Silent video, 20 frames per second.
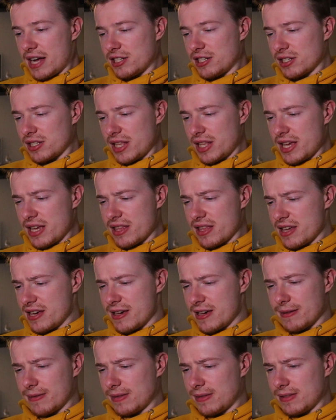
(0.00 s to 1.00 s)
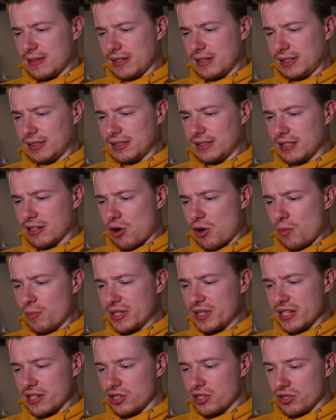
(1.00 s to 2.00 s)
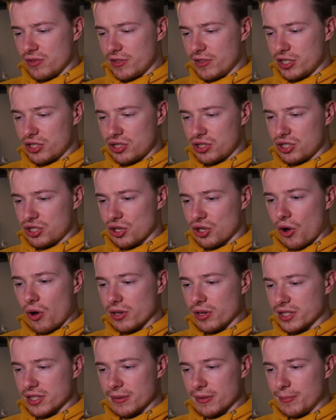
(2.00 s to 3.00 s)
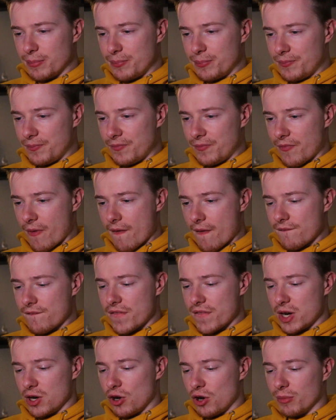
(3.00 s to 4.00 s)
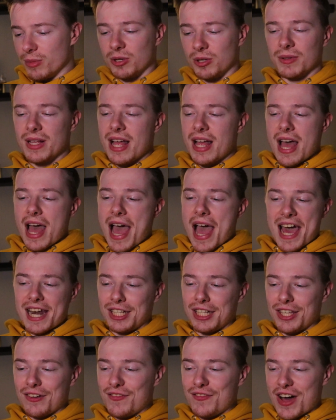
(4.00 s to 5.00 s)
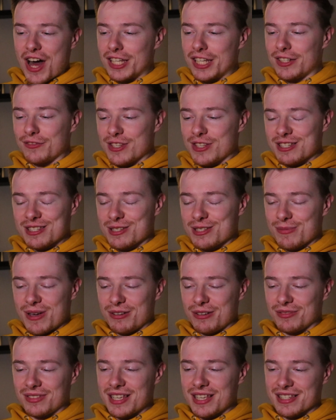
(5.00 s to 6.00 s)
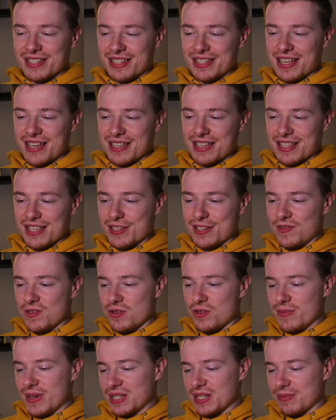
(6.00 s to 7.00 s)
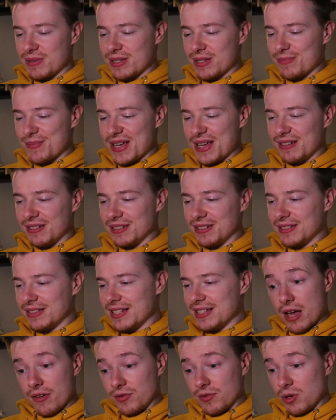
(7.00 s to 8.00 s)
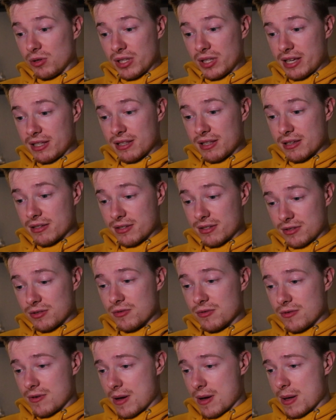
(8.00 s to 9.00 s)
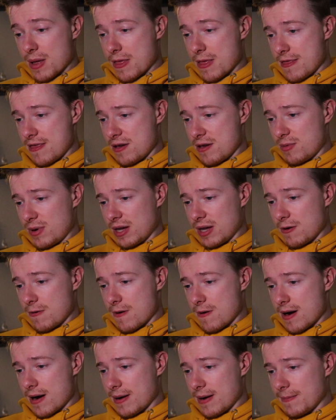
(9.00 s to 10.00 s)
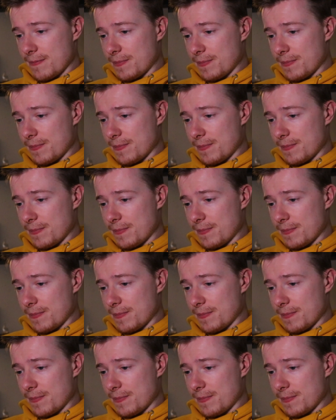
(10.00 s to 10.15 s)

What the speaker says: just like the compositions of his shots are phenomenal, and I love this as well. This photo makes me smile. I have not liked this, so there we go.